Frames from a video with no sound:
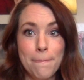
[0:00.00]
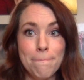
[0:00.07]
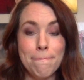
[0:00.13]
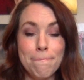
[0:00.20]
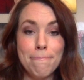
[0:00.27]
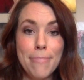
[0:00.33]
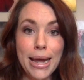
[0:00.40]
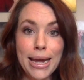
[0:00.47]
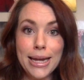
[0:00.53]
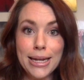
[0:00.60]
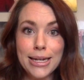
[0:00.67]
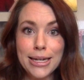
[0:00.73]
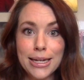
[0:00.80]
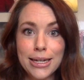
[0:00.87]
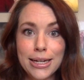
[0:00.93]

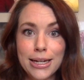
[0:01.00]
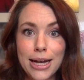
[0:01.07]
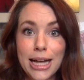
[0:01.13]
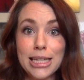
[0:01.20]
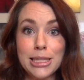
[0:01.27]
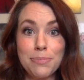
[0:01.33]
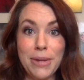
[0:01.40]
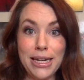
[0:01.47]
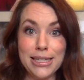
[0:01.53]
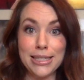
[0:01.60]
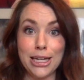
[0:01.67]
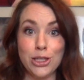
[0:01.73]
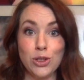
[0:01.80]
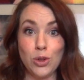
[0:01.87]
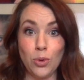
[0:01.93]
make a space
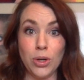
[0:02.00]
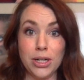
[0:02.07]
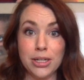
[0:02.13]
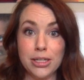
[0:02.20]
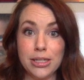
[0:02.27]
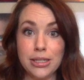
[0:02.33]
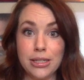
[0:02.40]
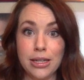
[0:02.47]
that's yours.